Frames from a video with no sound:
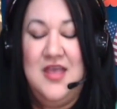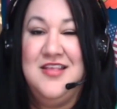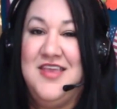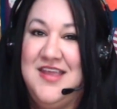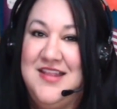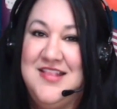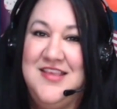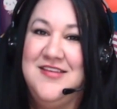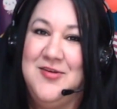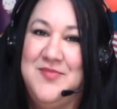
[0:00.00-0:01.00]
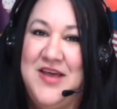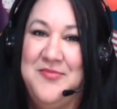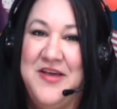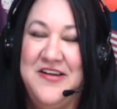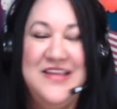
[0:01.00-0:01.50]
Kids, you know, Bao
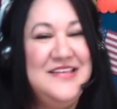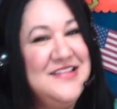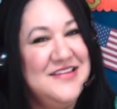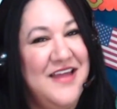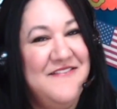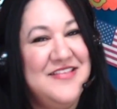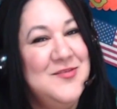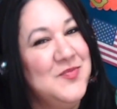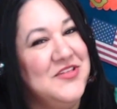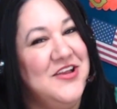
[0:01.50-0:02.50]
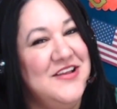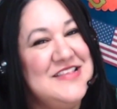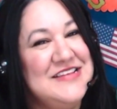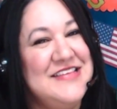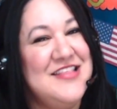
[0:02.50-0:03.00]
Bao, he doesn't have a super long
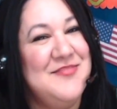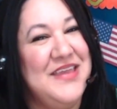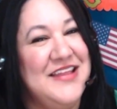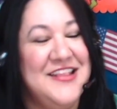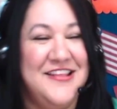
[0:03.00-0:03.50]
attention span,